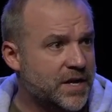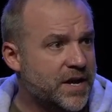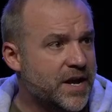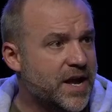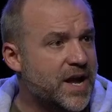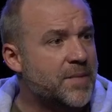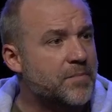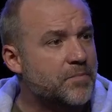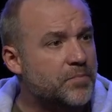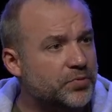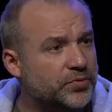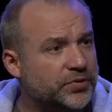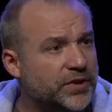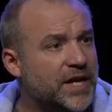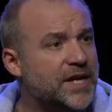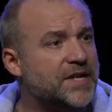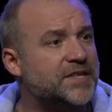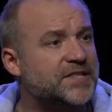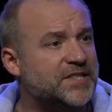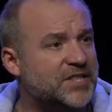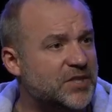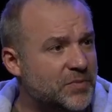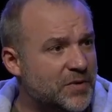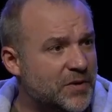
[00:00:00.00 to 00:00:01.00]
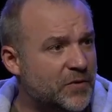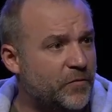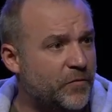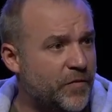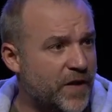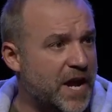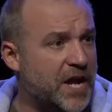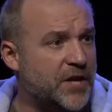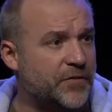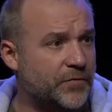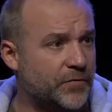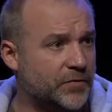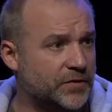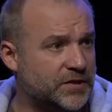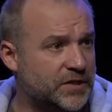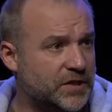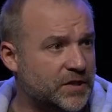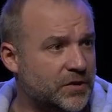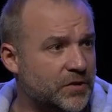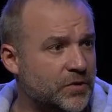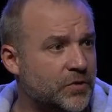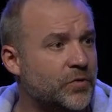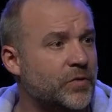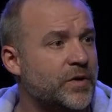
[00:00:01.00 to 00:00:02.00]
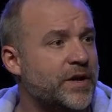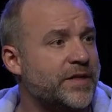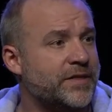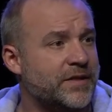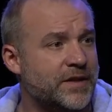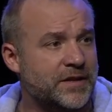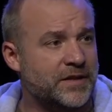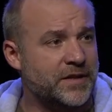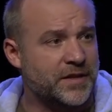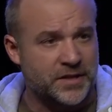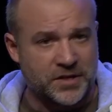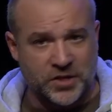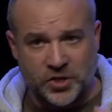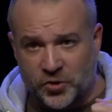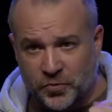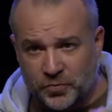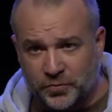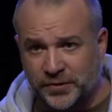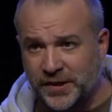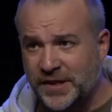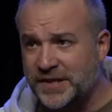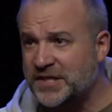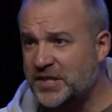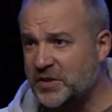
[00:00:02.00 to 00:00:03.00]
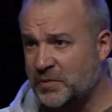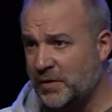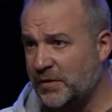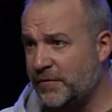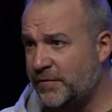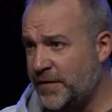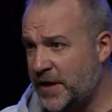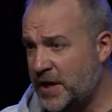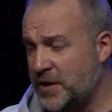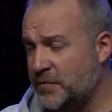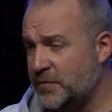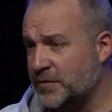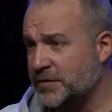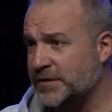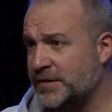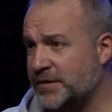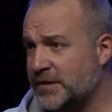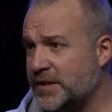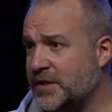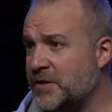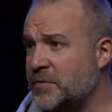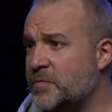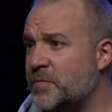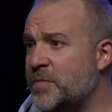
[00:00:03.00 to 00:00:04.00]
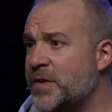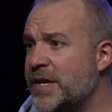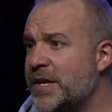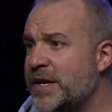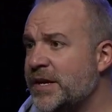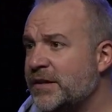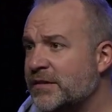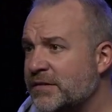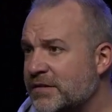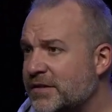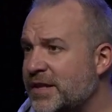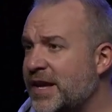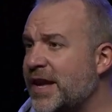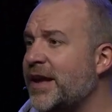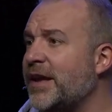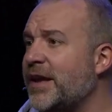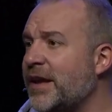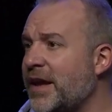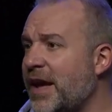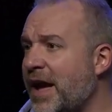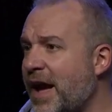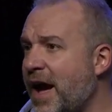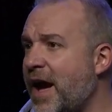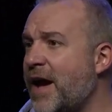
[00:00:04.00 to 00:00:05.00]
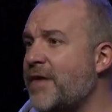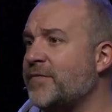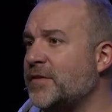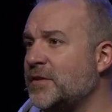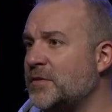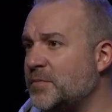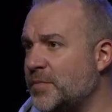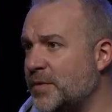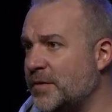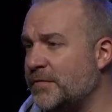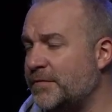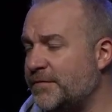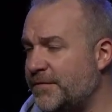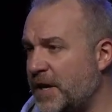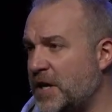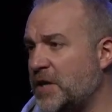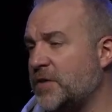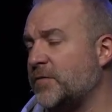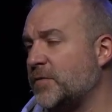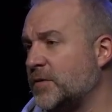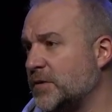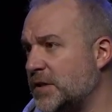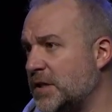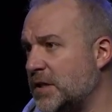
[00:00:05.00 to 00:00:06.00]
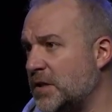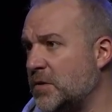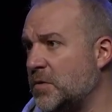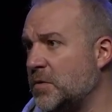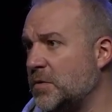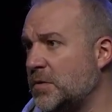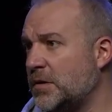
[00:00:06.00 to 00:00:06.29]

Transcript: and pledged to be faithful to you, and you pledged to be faithful to them. They haven't been faithful to you.